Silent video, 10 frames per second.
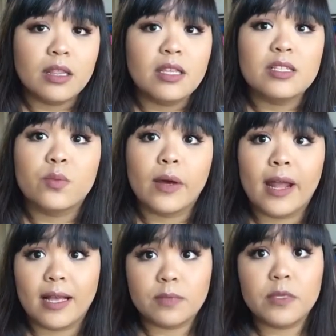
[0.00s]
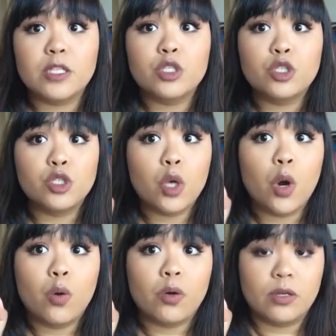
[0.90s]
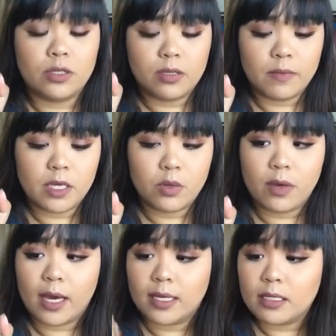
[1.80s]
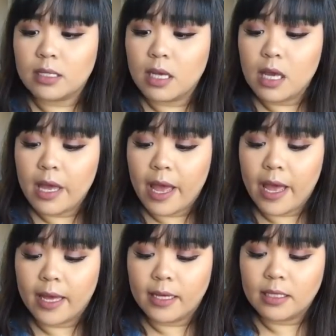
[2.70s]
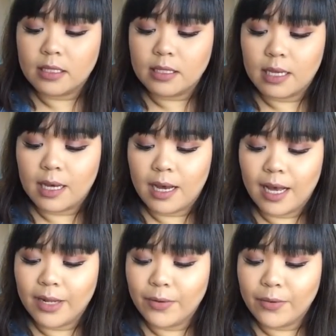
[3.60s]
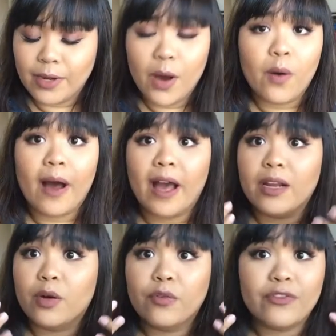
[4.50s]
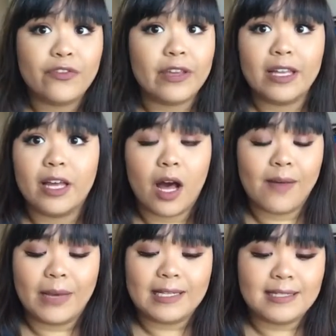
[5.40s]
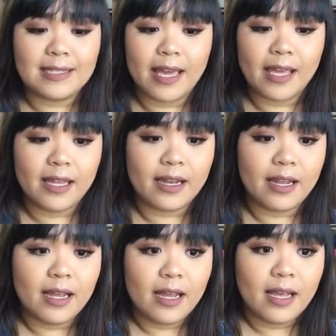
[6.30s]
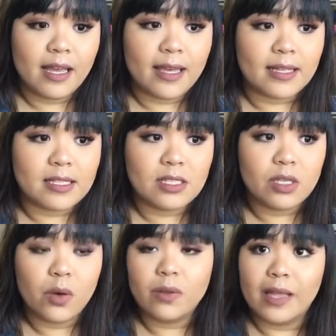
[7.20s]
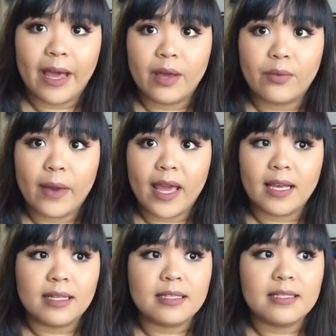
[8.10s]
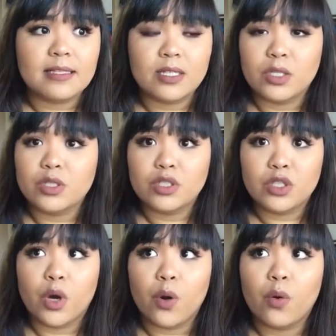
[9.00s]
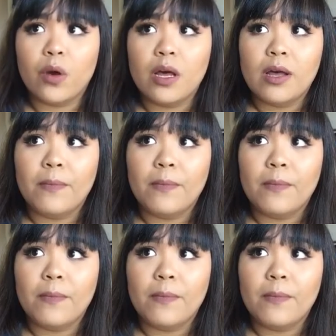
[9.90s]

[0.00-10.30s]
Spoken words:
This one has been so good to me, you guys, and I don't know, I don't feel it on my skin. It's so lightweight, it's still so